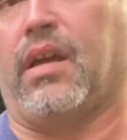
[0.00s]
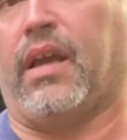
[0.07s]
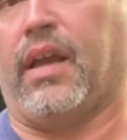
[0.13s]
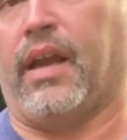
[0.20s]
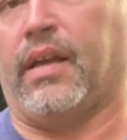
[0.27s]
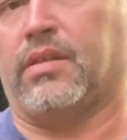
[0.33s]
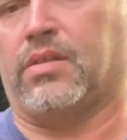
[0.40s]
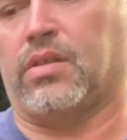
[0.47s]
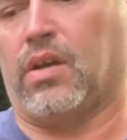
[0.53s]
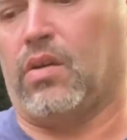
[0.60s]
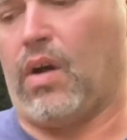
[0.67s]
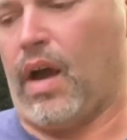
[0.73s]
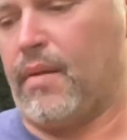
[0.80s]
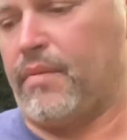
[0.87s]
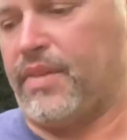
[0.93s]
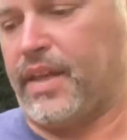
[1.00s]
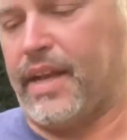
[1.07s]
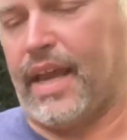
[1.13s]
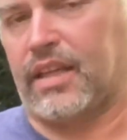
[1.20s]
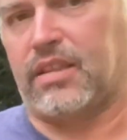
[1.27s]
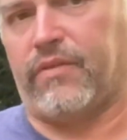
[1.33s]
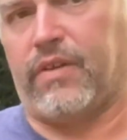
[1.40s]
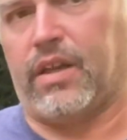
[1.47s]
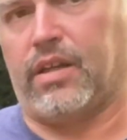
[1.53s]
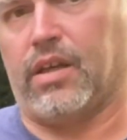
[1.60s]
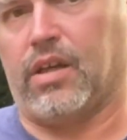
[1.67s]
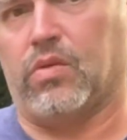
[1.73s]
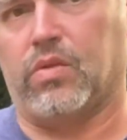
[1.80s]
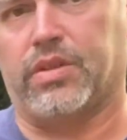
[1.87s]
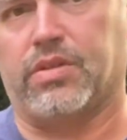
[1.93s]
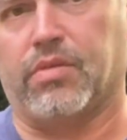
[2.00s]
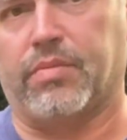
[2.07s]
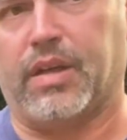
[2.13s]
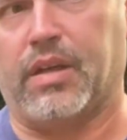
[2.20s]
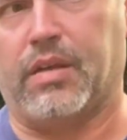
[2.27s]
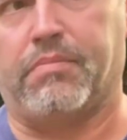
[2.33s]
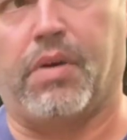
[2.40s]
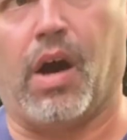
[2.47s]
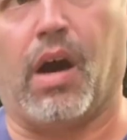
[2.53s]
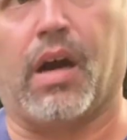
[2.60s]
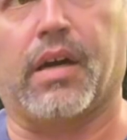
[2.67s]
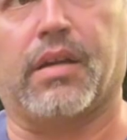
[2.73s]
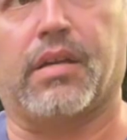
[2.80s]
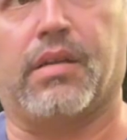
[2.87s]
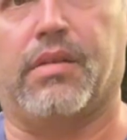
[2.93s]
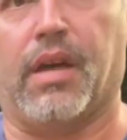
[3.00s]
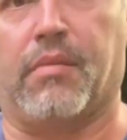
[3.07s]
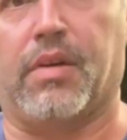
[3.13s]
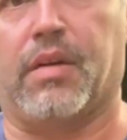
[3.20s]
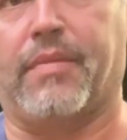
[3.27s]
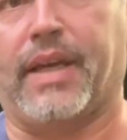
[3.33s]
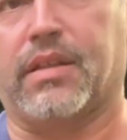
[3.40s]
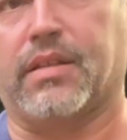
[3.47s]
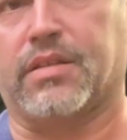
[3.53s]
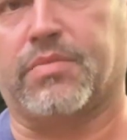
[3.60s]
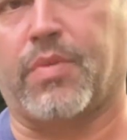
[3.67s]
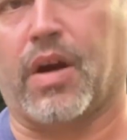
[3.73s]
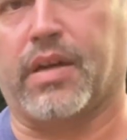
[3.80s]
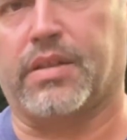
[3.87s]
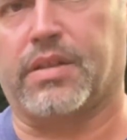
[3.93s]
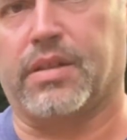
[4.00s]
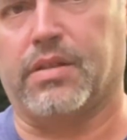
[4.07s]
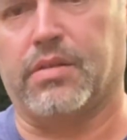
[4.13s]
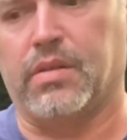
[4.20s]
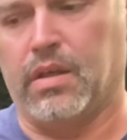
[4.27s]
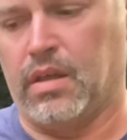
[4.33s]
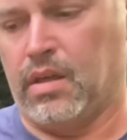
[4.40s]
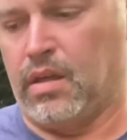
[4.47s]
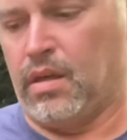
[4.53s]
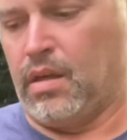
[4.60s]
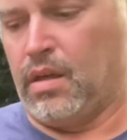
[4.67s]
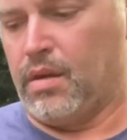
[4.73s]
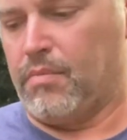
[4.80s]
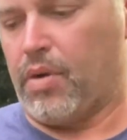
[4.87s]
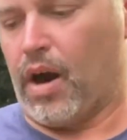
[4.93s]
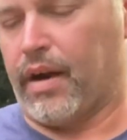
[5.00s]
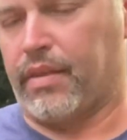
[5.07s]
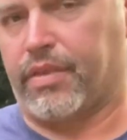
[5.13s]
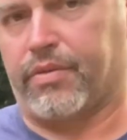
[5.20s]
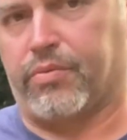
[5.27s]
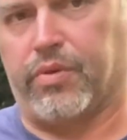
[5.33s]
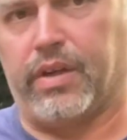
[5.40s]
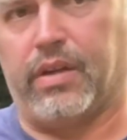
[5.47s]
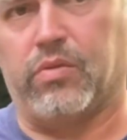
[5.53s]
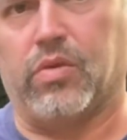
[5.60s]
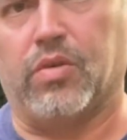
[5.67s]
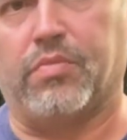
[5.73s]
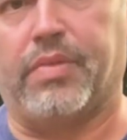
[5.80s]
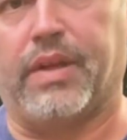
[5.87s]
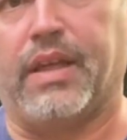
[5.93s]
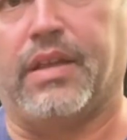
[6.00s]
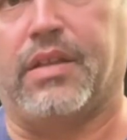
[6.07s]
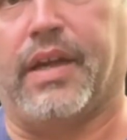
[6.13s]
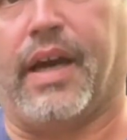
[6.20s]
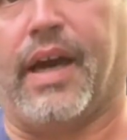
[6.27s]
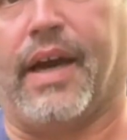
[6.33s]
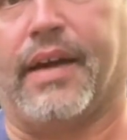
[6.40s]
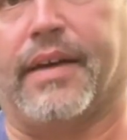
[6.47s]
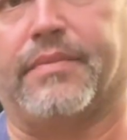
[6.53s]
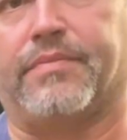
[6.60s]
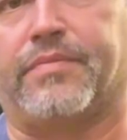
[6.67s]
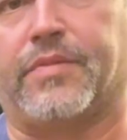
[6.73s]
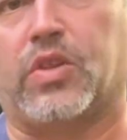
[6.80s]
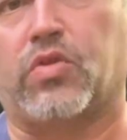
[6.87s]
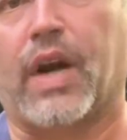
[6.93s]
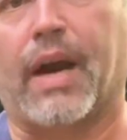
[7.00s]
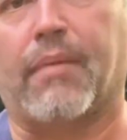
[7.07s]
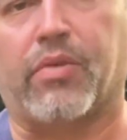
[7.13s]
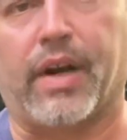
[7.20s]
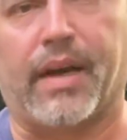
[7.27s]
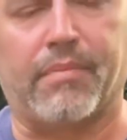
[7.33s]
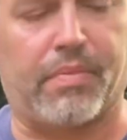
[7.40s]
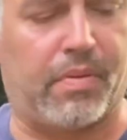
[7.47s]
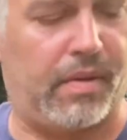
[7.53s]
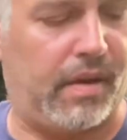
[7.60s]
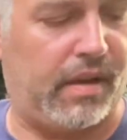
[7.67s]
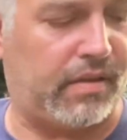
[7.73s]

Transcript: And so the next video, which will be I'm going to make this part 2. Part 3 will be trap prep, as